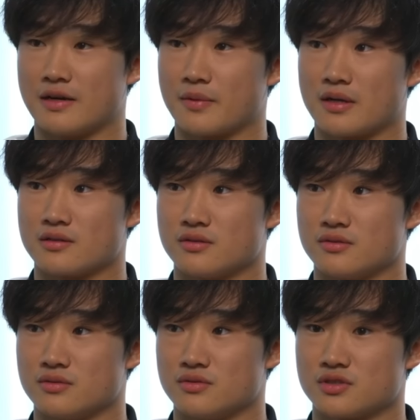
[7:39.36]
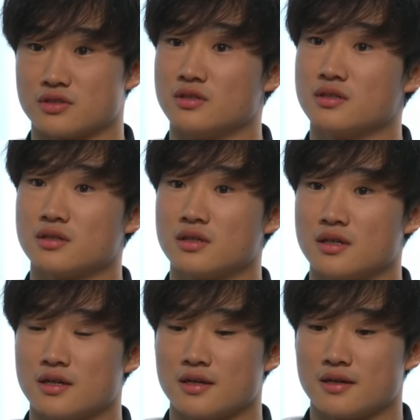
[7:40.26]
This would be the perfect
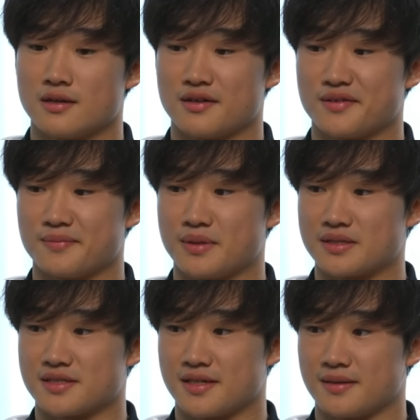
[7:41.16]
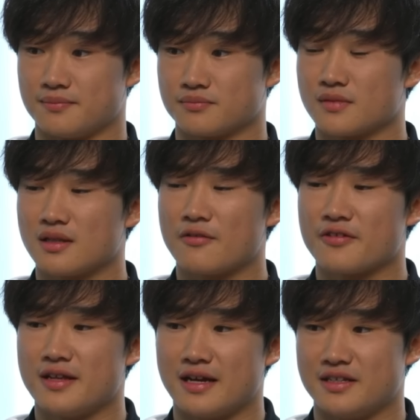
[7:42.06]
opportunity for Tsunoda to prove that he has
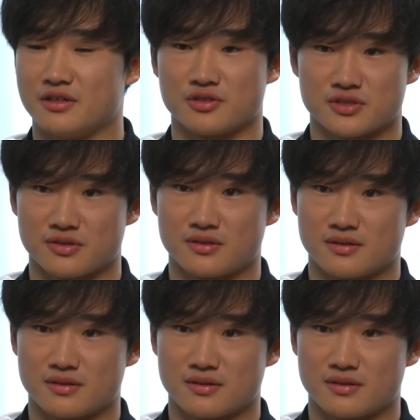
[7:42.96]
what it takes